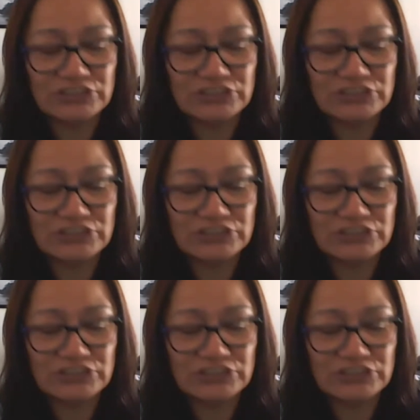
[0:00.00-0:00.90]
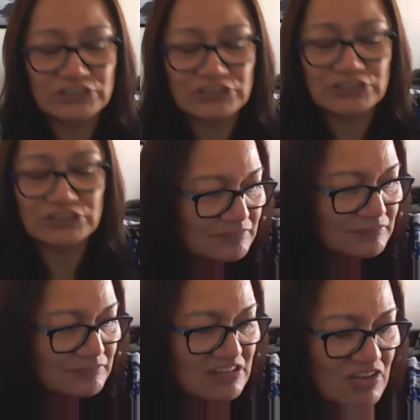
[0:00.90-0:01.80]
And
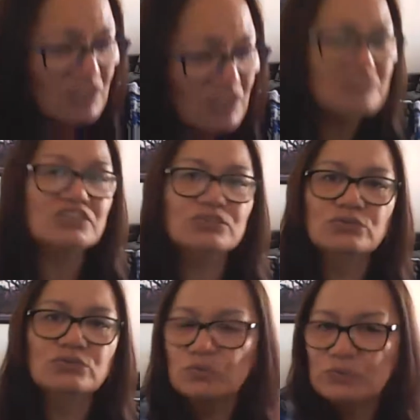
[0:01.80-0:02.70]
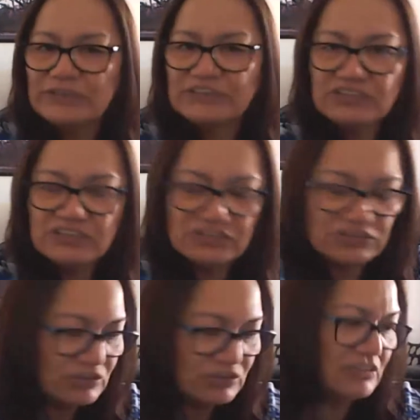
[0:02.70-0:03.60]
it's not until when
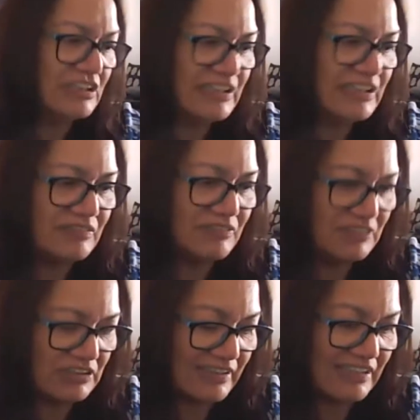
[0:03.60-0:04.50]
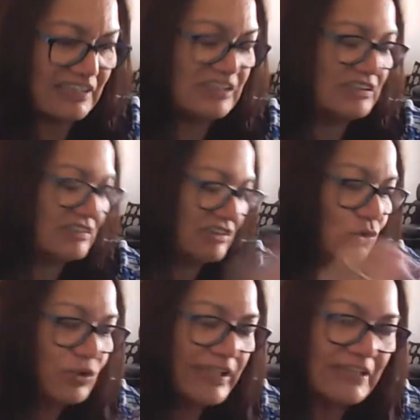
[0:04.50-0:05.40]
you leave
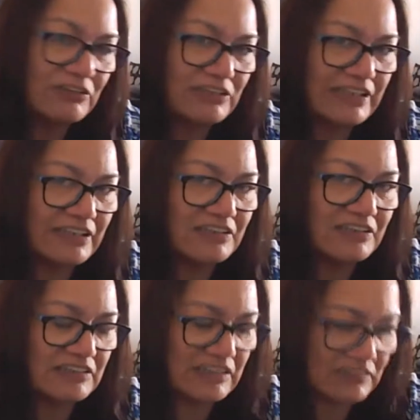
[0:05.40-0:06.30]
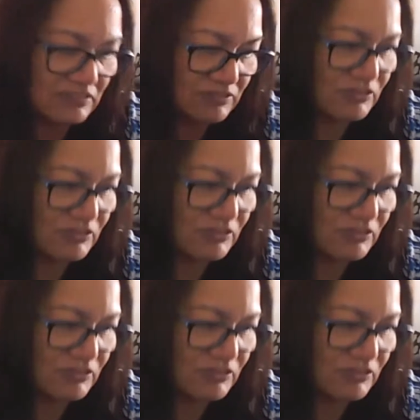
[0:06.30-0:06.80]
your area that you've grown up